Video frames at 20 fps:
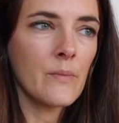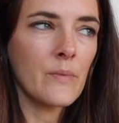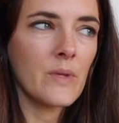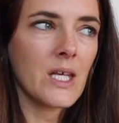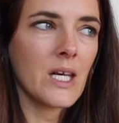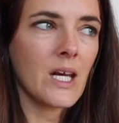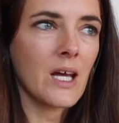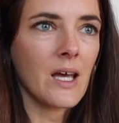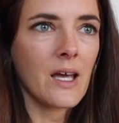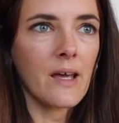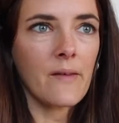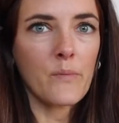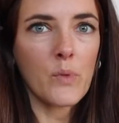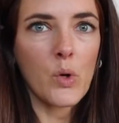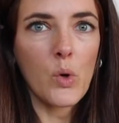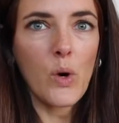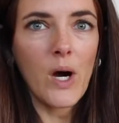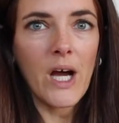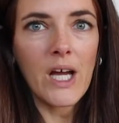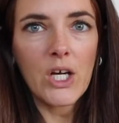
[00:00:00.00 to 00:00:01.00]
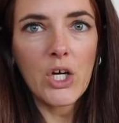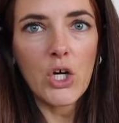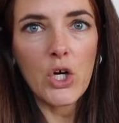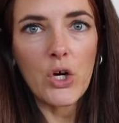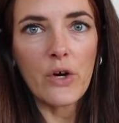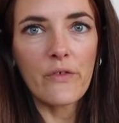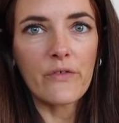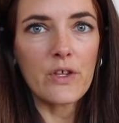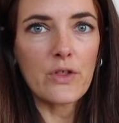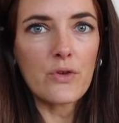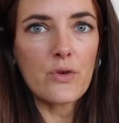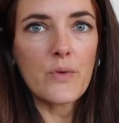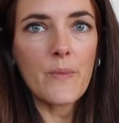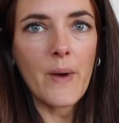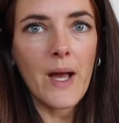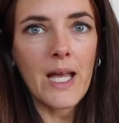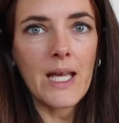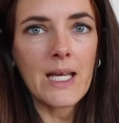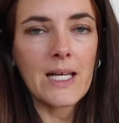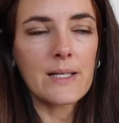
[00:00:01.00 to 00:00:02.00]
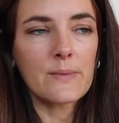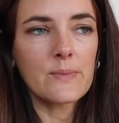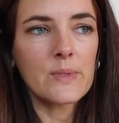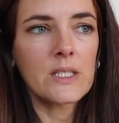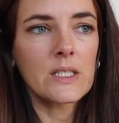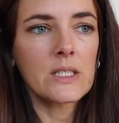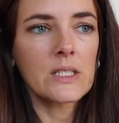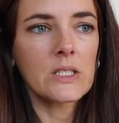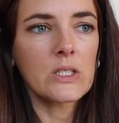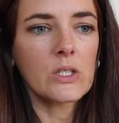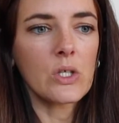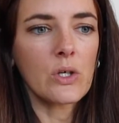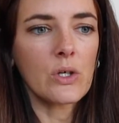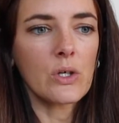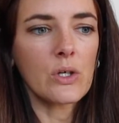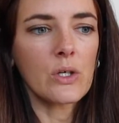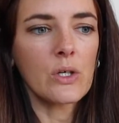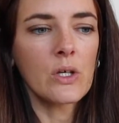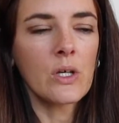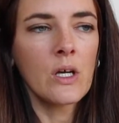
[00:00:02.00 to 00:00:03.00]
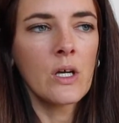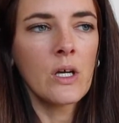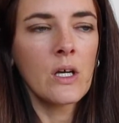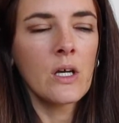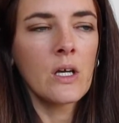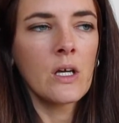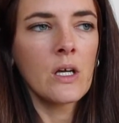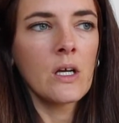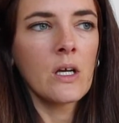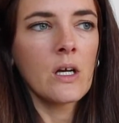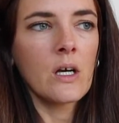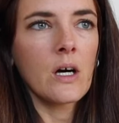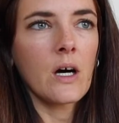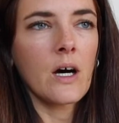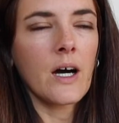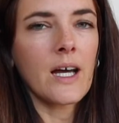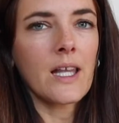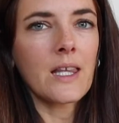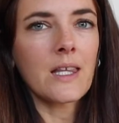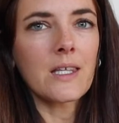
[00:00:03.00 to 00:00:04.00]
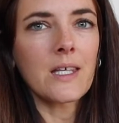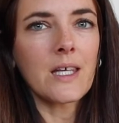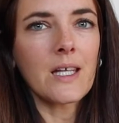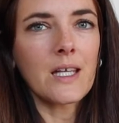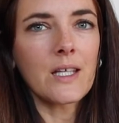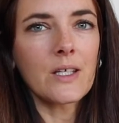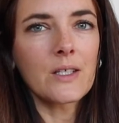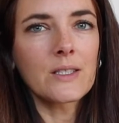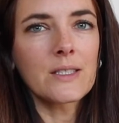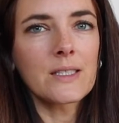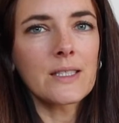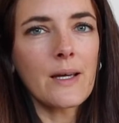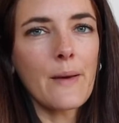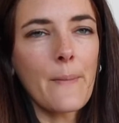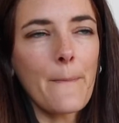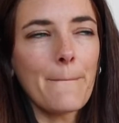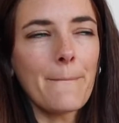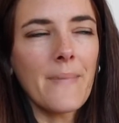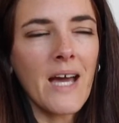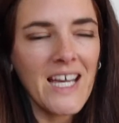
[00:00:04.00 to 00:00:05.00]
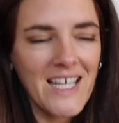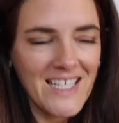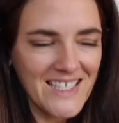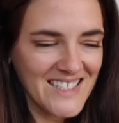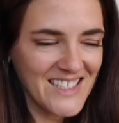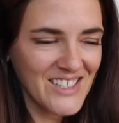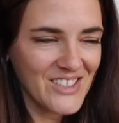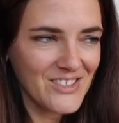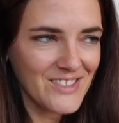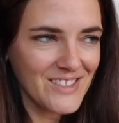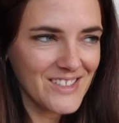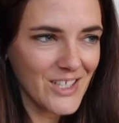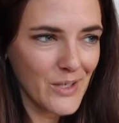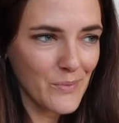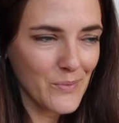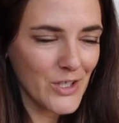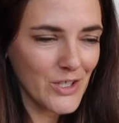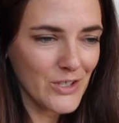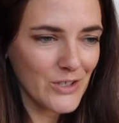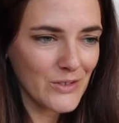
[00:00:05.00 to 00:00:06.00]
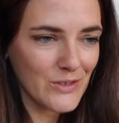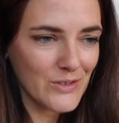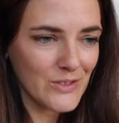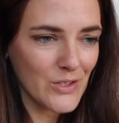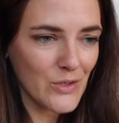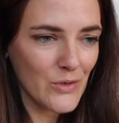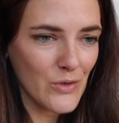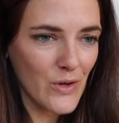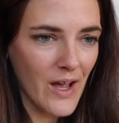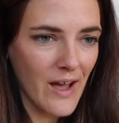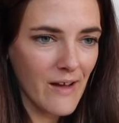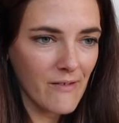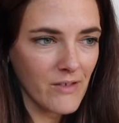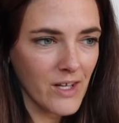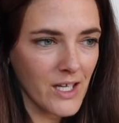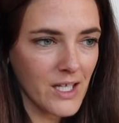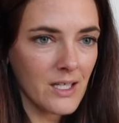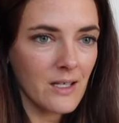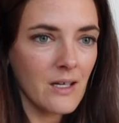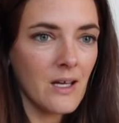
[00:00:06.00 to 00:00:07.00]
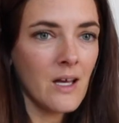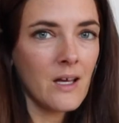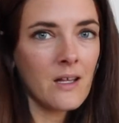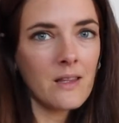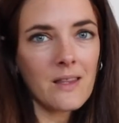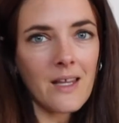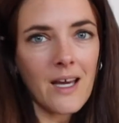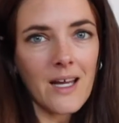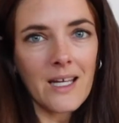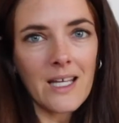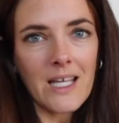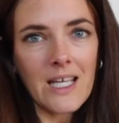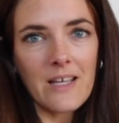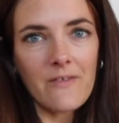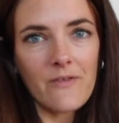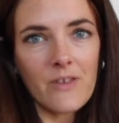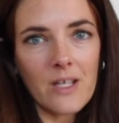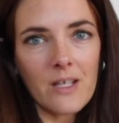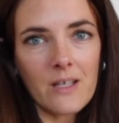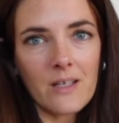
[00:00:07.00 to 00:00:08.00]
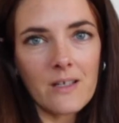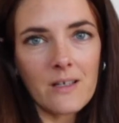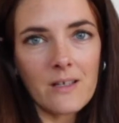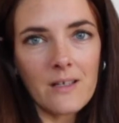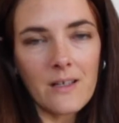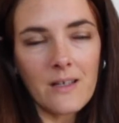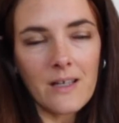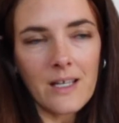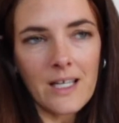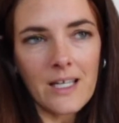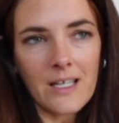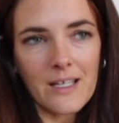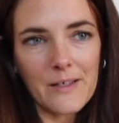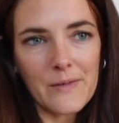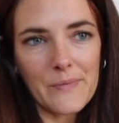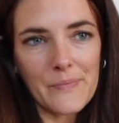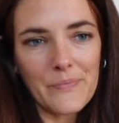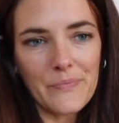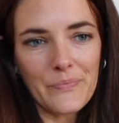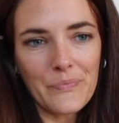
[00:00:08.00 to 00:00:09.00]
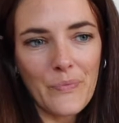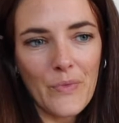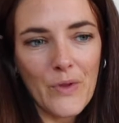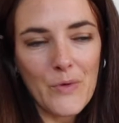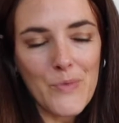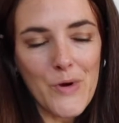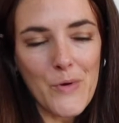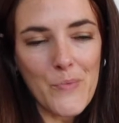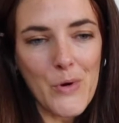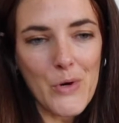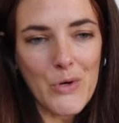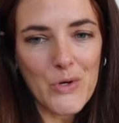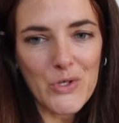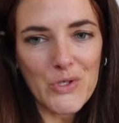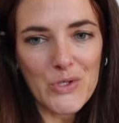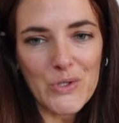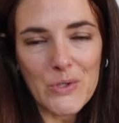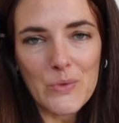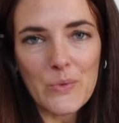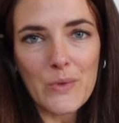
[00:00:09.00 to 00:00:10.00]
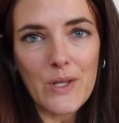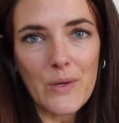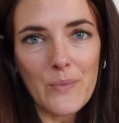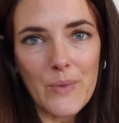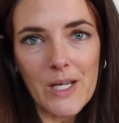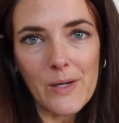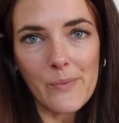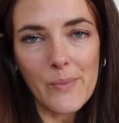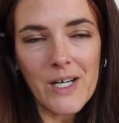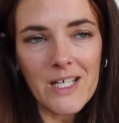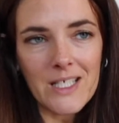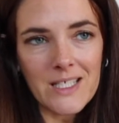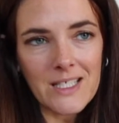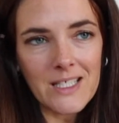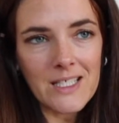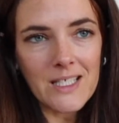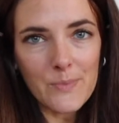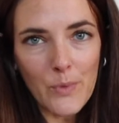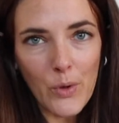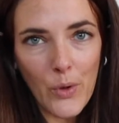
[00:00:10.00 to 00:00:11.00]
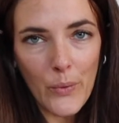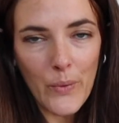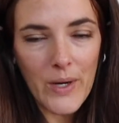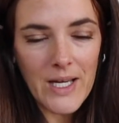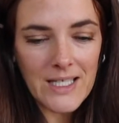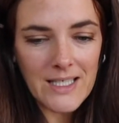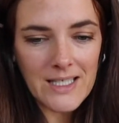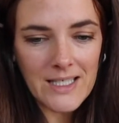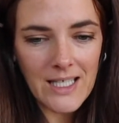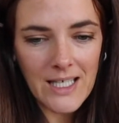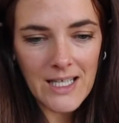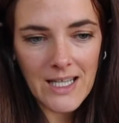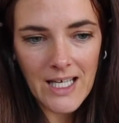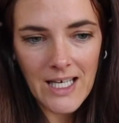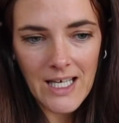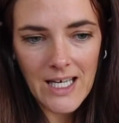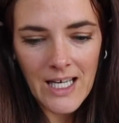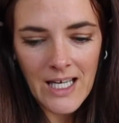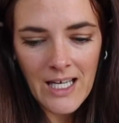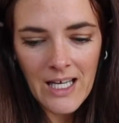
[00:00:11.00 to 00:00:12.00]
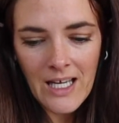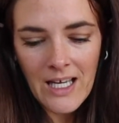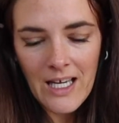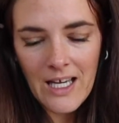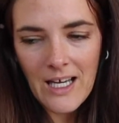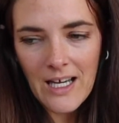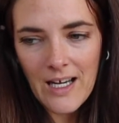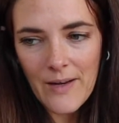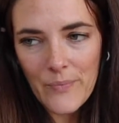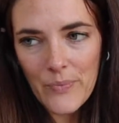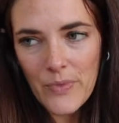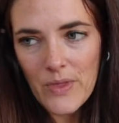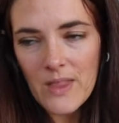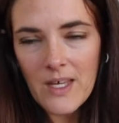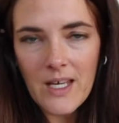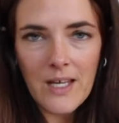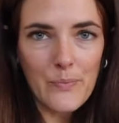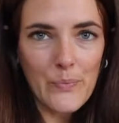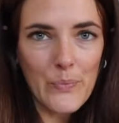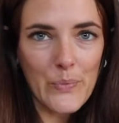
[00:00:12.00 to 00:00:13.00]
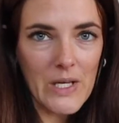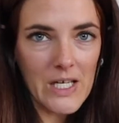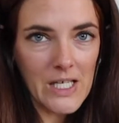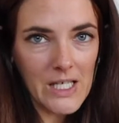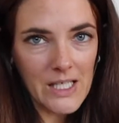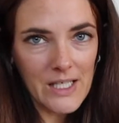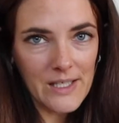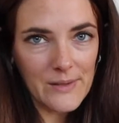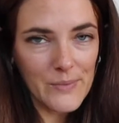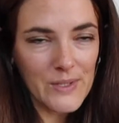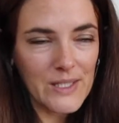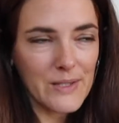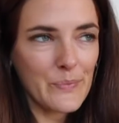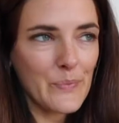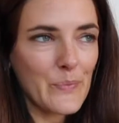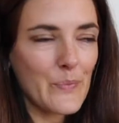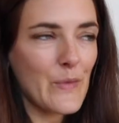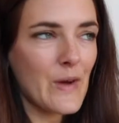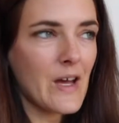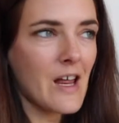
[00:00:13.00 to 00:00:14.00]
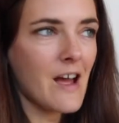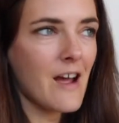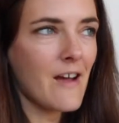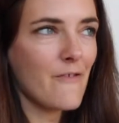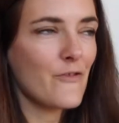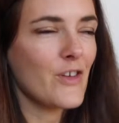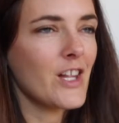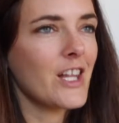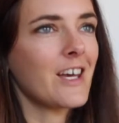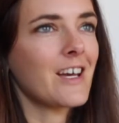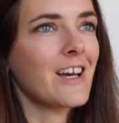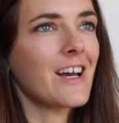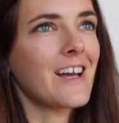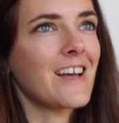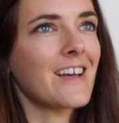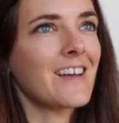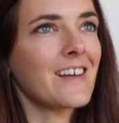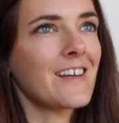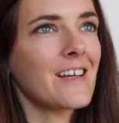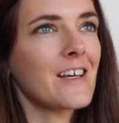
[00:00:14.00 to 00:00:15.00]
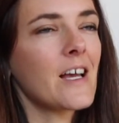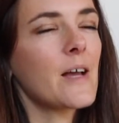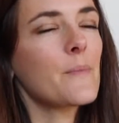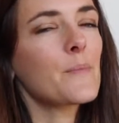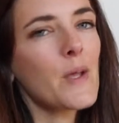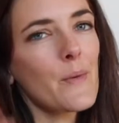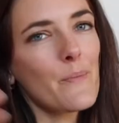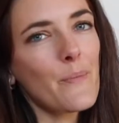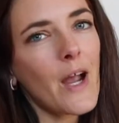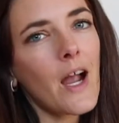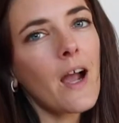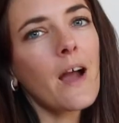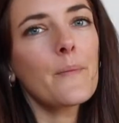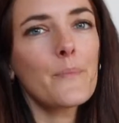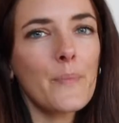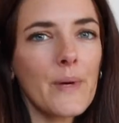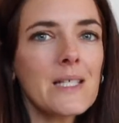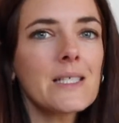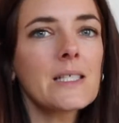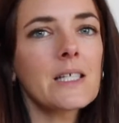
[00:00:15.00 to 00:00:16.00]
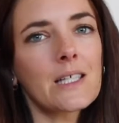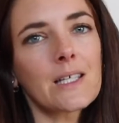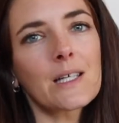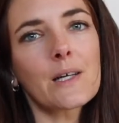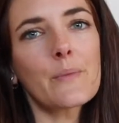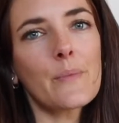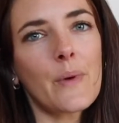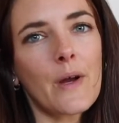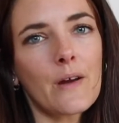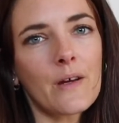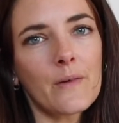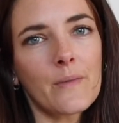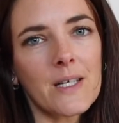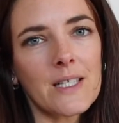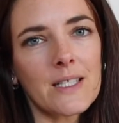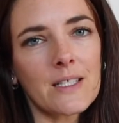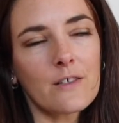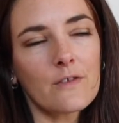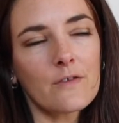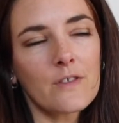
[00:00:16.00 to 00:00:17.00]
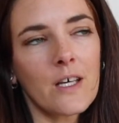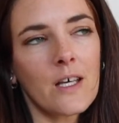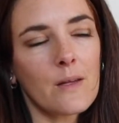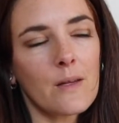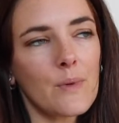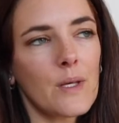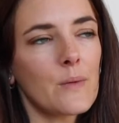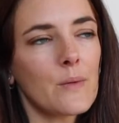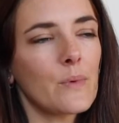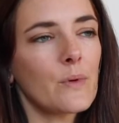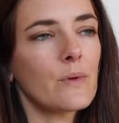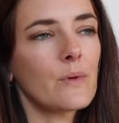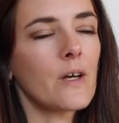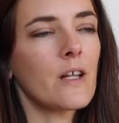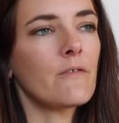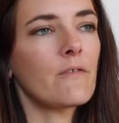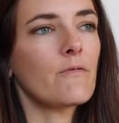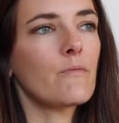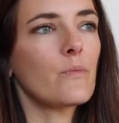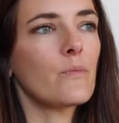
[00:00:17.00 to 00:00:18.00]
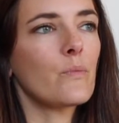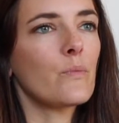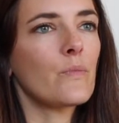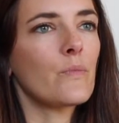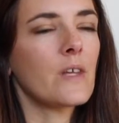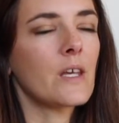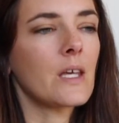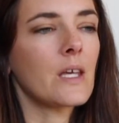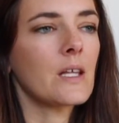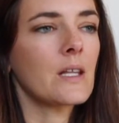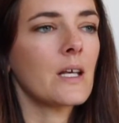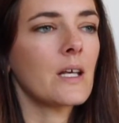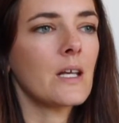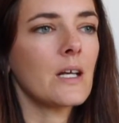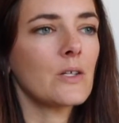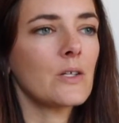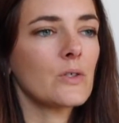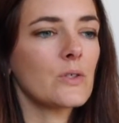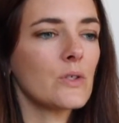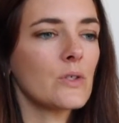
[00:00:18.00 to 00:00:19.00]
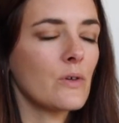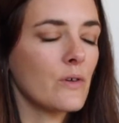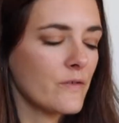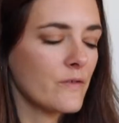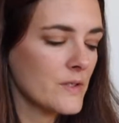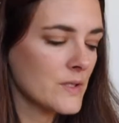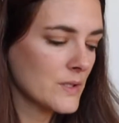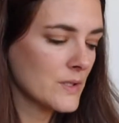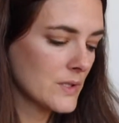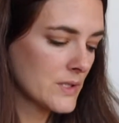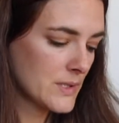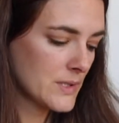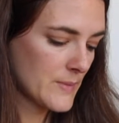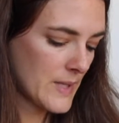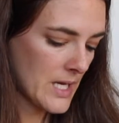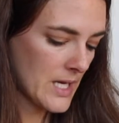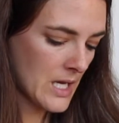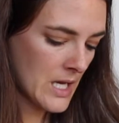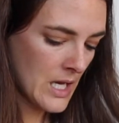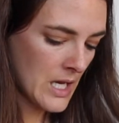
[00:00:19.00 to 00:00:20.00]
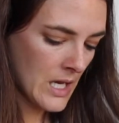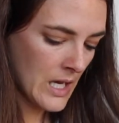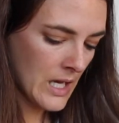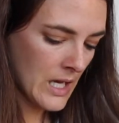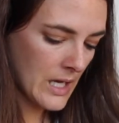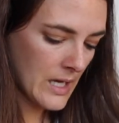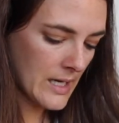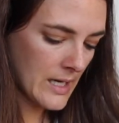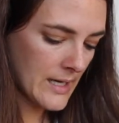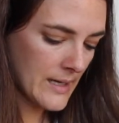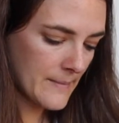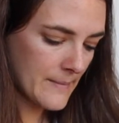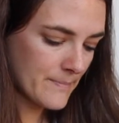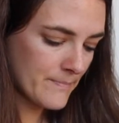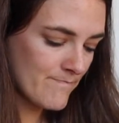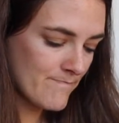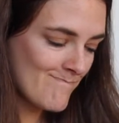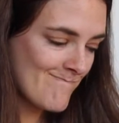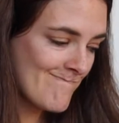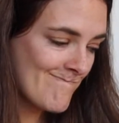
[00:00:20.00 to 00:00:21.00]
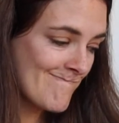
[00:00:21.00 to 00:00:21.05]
but then I am quite curvy through my hips, so I, it looks amazing on some girls who have like that even um, proportions with a bigger bust, smaller waist, and then um, the bigger hips. I feel like I am compa- I'm basically comparing myself to other people and thinking that I don't know if it suits me. Um,